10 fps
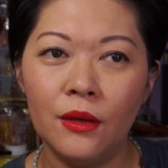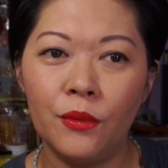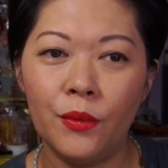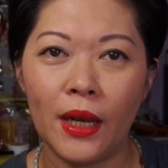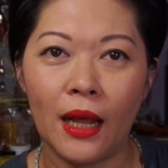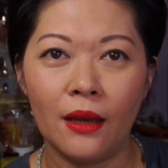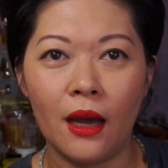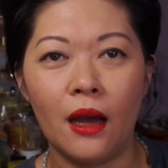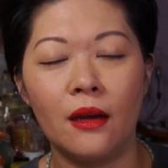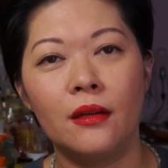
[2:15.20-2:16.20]
When
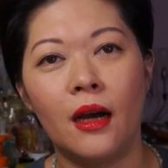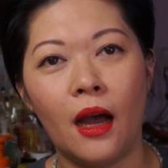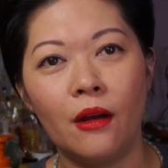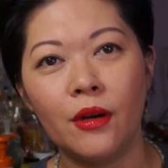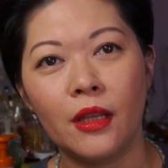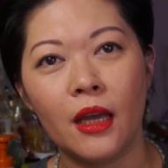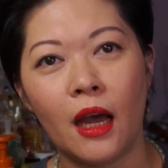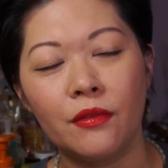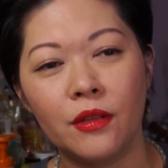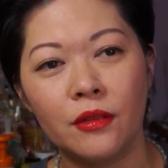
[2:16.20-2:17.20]
I already,
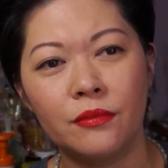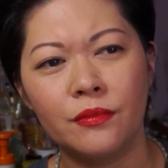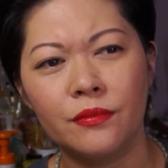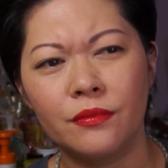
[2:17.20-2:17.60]
after a